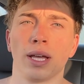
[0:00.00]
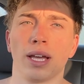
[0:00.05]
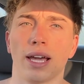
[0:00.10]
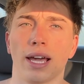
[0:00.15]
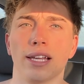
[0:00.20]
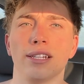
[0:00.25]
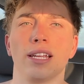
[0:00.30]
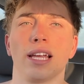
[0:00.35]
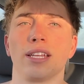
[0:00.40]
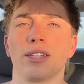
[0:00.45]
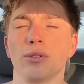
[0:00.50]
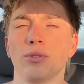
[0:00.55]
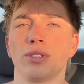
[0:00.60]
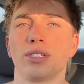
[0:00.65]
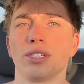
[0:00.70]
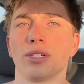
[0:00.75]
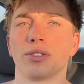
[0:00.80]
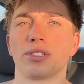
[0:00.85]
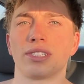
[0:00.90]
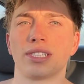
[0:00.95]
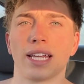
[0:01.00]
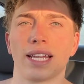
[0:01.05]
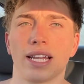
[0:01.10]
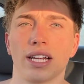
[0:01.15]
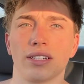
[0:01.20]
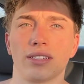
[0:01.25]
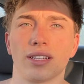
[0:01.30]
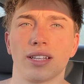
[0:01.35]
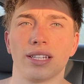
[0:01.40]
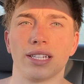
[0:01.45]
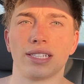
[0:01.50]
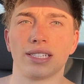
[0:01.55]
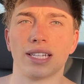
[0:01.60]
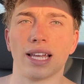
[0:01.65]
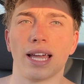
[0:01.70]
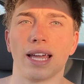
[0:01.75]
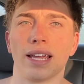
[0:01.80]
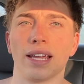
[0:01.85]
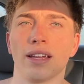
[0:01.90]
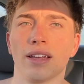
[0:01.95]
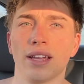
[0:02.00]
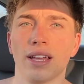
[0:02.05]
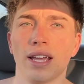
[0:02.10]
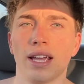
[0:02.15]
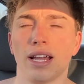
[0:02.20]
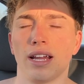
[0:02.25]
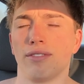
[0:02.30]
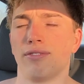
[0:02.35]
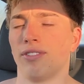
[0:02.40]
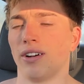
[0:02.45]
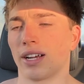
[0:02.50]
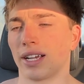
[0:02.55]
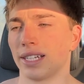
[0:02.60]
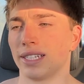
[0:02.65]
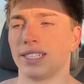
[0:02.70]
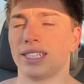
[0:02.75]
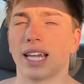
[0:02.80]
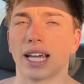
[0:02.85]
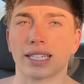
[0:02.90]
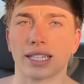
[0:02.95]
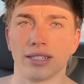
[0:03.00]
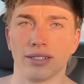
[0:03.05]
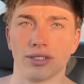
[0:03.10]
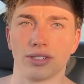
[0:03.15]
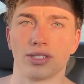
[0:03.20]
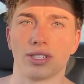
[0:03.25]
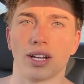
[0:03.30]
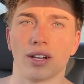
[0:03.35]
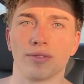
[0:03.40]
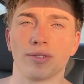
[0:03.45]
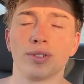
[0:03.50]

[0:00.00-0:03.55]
And yet you still sit here to this day and fucking second yourself.